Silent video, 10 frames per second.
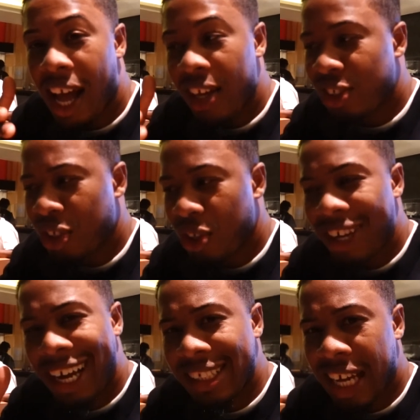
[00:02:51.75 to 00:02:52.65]
I'll show you
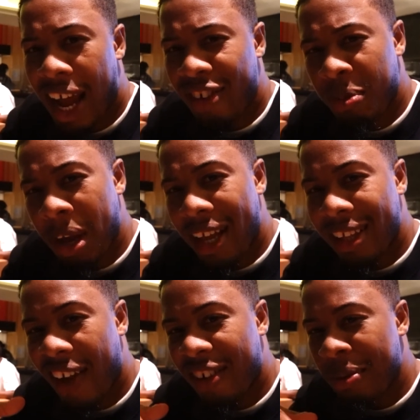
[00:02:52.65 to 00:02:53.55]
guys the
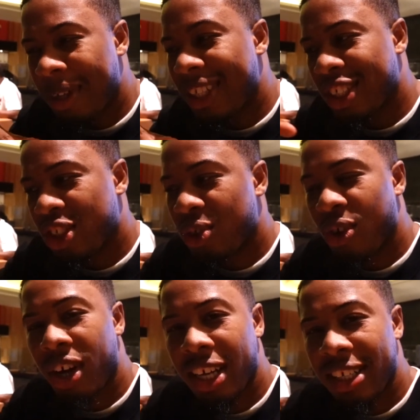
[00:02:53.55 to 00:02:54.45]
aftermath after we
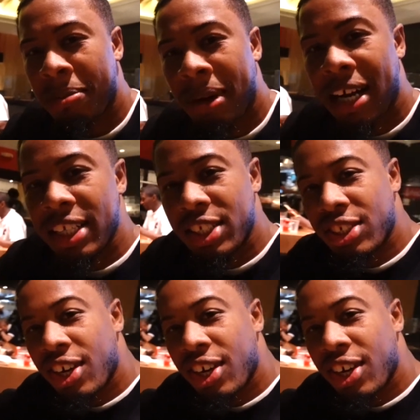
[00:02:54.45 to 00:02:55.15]
destroy and demolish